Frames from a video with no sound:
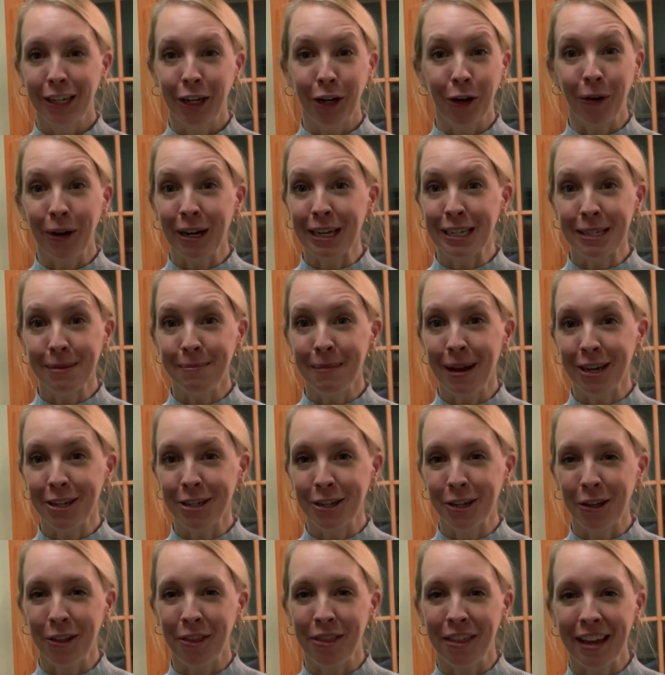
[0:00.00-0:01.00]
crazy
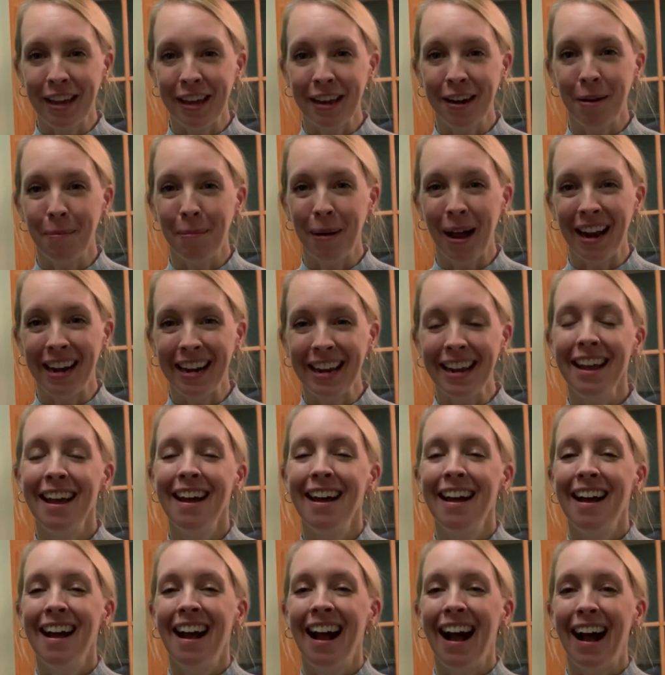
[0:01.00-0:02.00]
magical thing in our body.
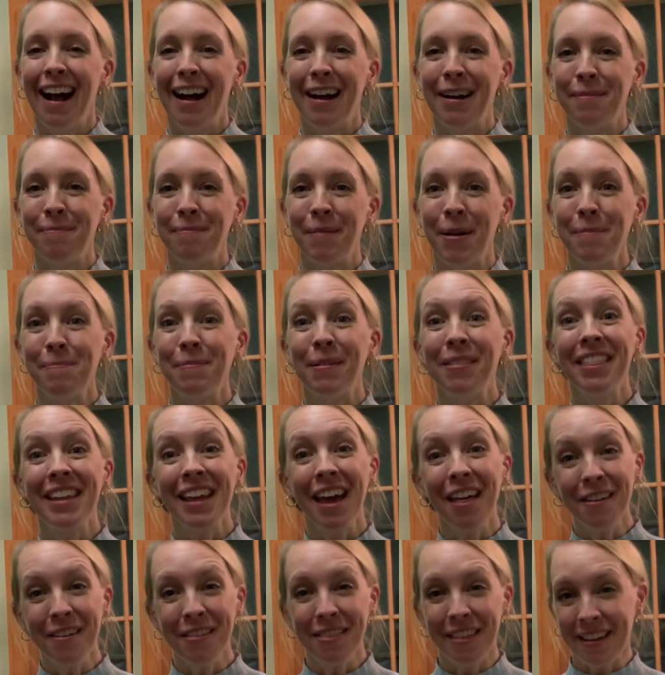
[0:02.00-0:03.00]
Um, but the
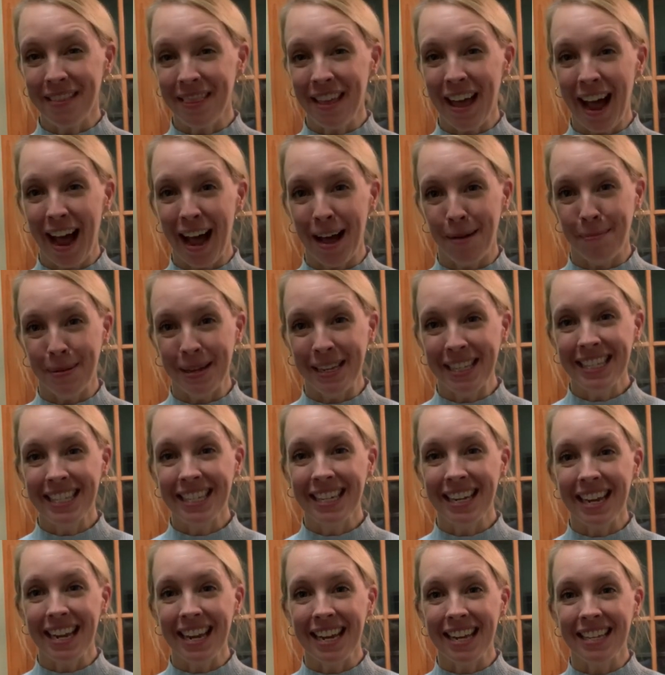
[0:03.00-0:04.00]
other thing that happens
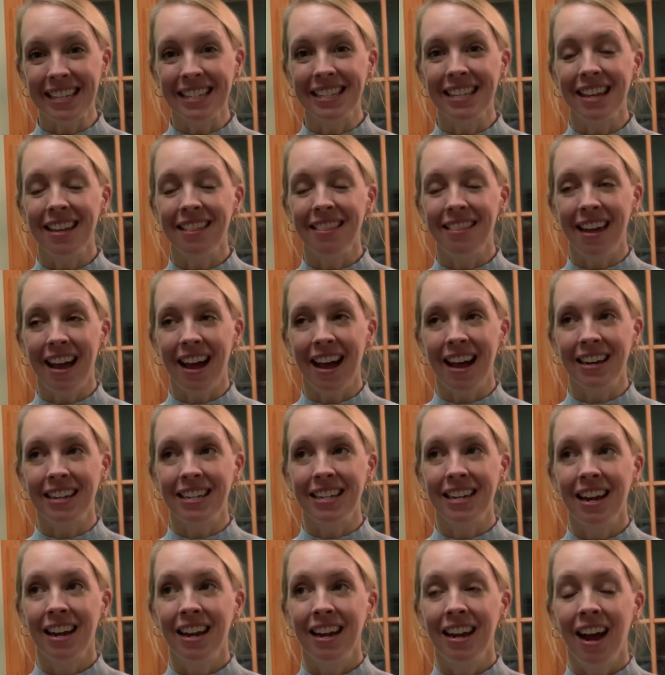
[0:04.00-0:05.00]
is that
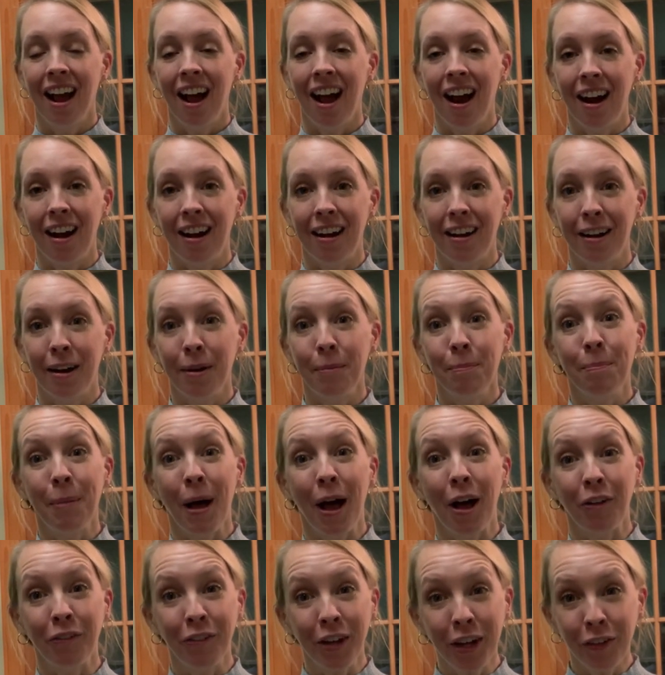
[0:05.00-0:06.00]
our
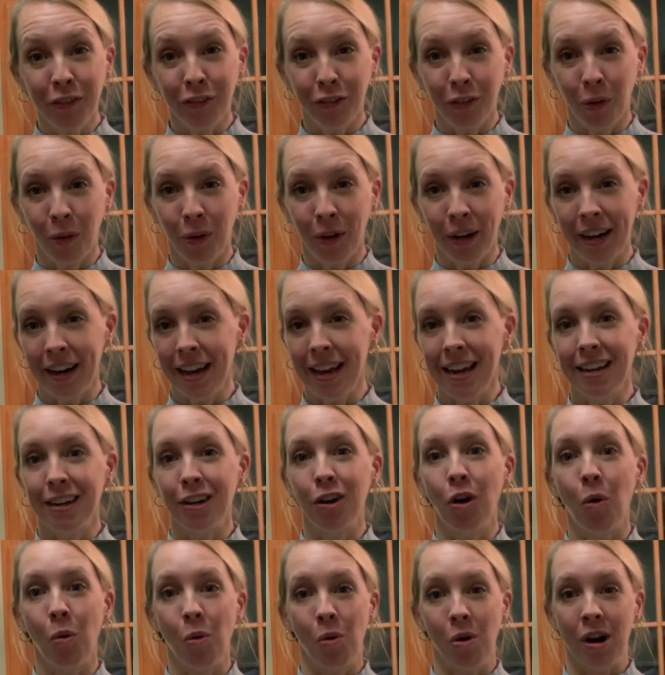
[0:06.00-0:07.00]
pelvic floor and
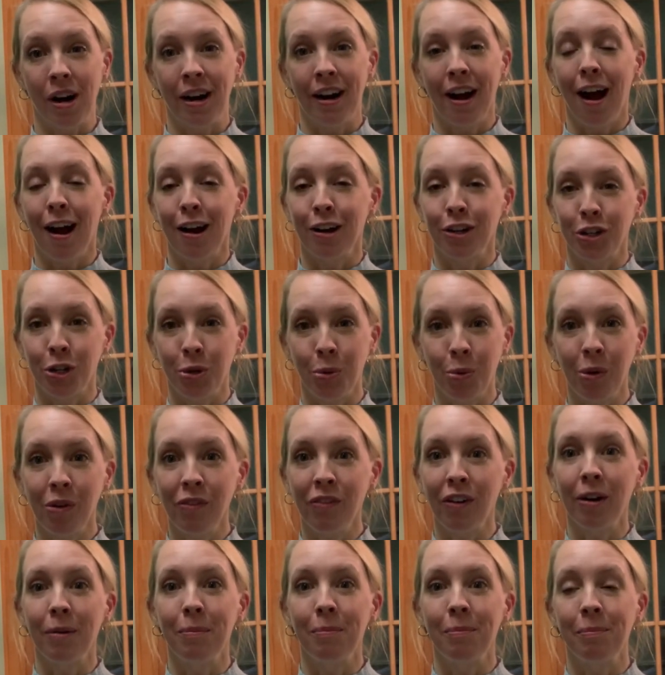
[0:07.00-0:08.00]
core are two of
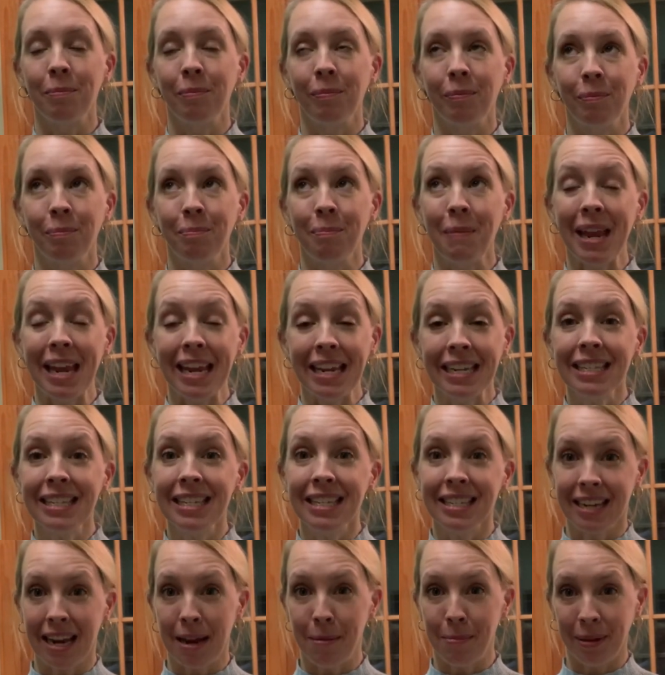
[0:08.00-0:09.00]
our main
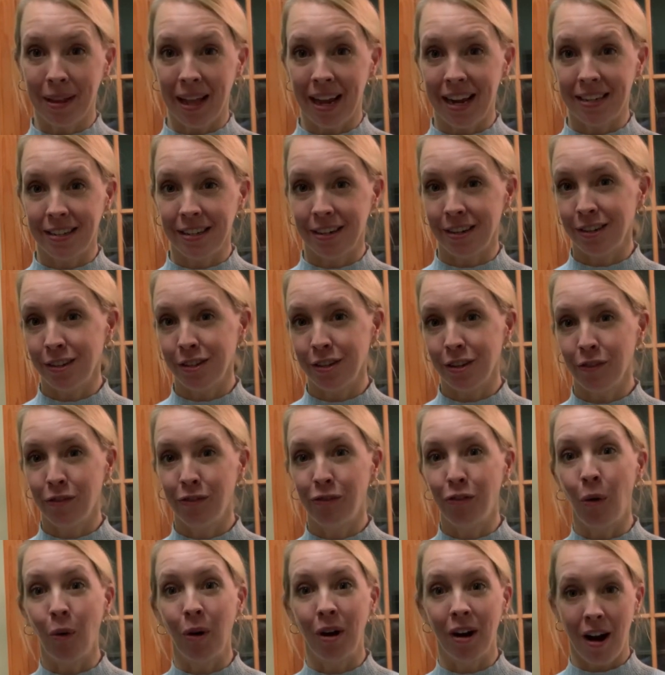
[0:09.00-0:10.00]
stabilizers
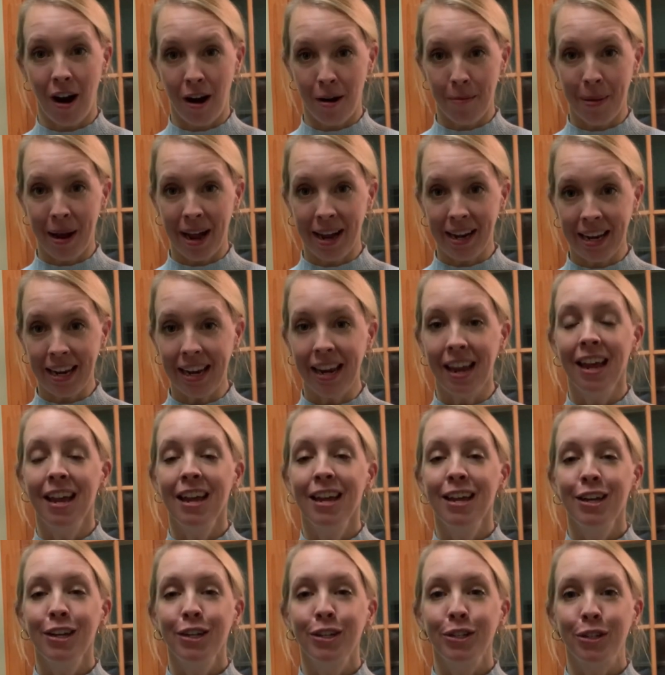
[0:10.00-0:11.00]
for our body.
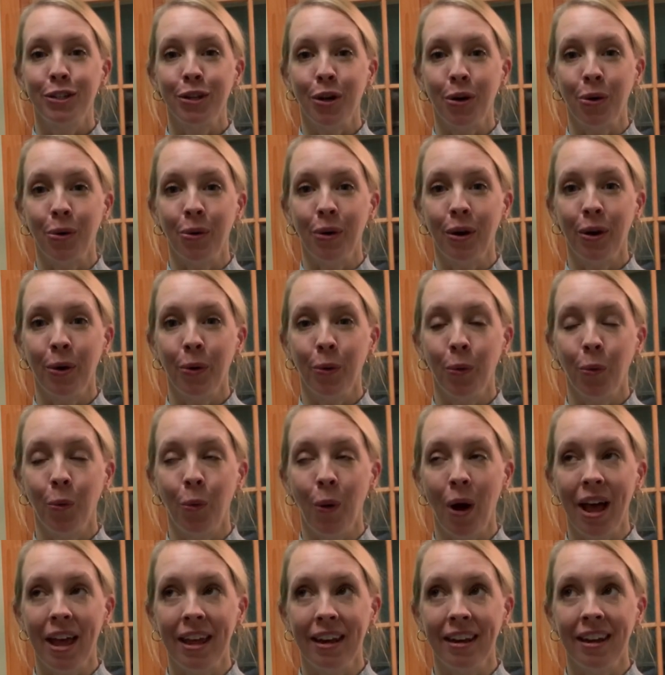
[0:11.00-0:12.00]
So
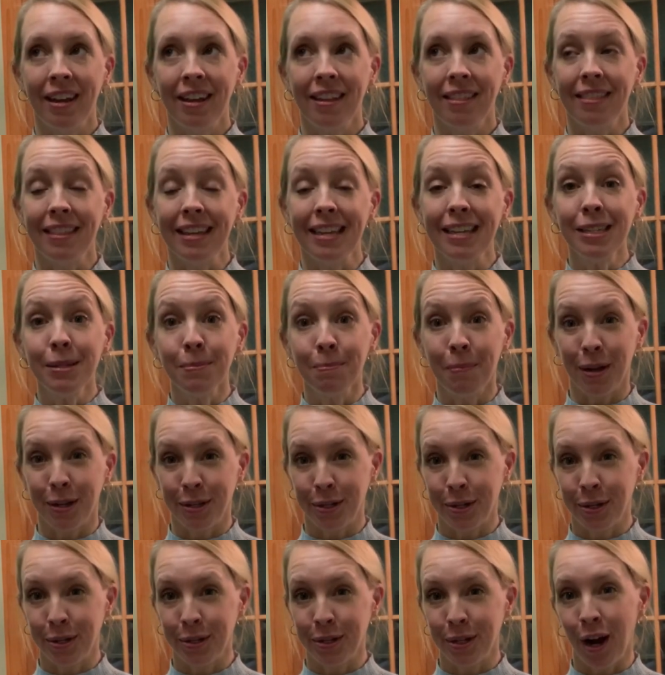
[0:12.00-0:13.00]
when these
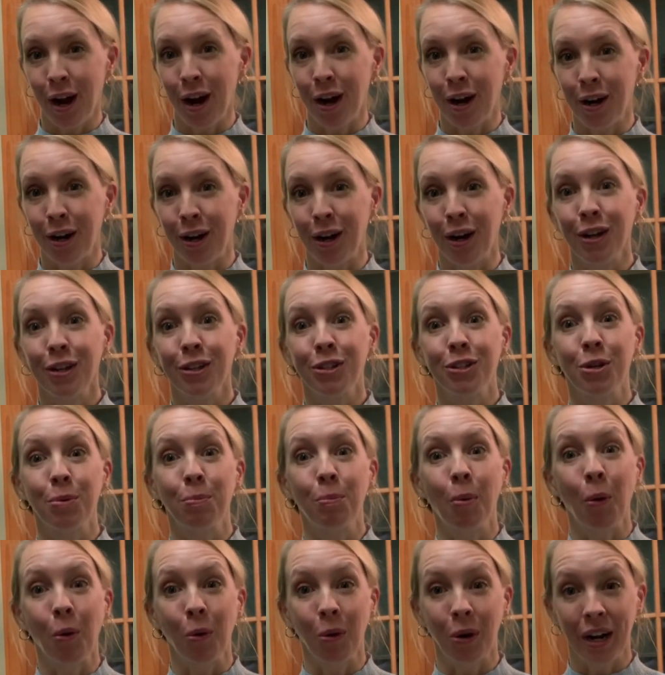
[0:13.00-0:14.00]
muscles are
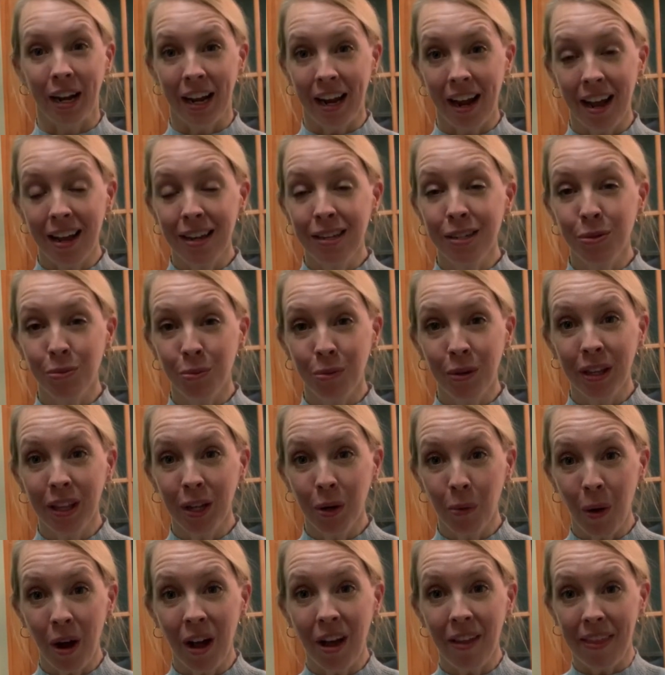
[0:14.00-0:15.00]
supporting us really
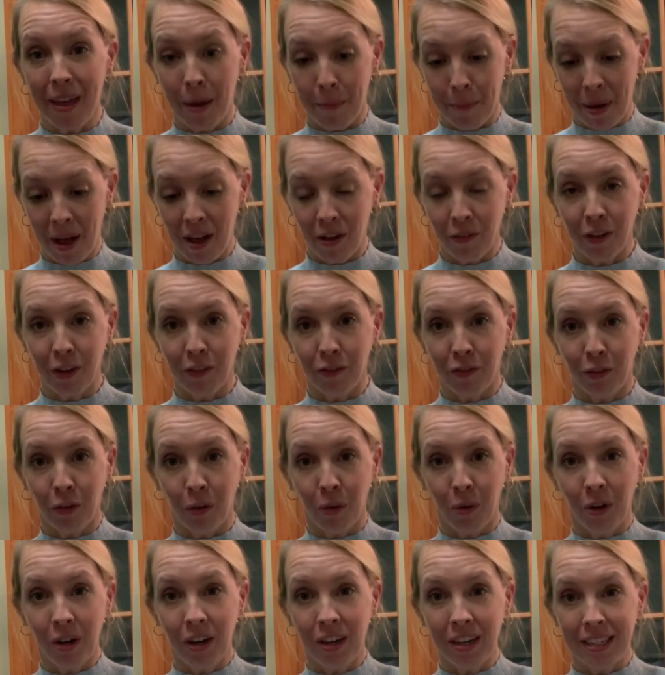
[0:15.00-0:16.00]
well, that pelvic
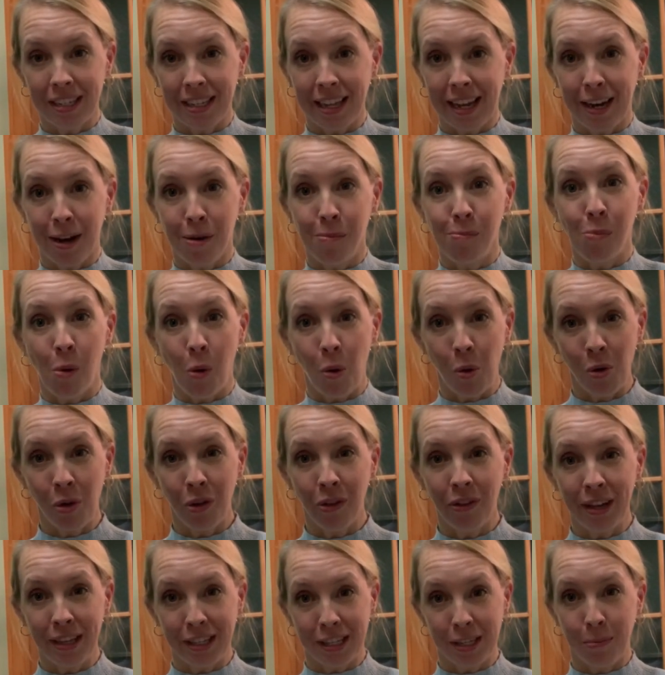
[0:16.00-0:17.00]
floor is like a bowl
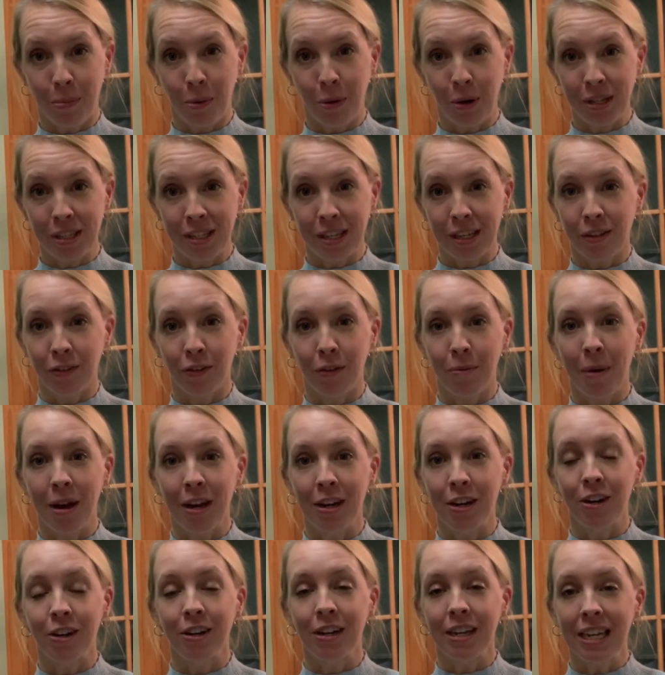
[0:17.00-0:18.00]
that supports us from
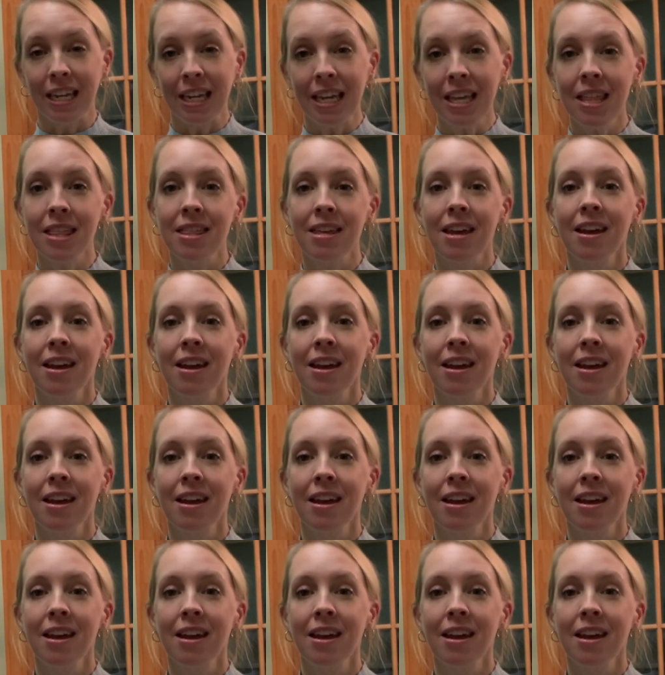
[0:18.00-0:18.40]
underneath.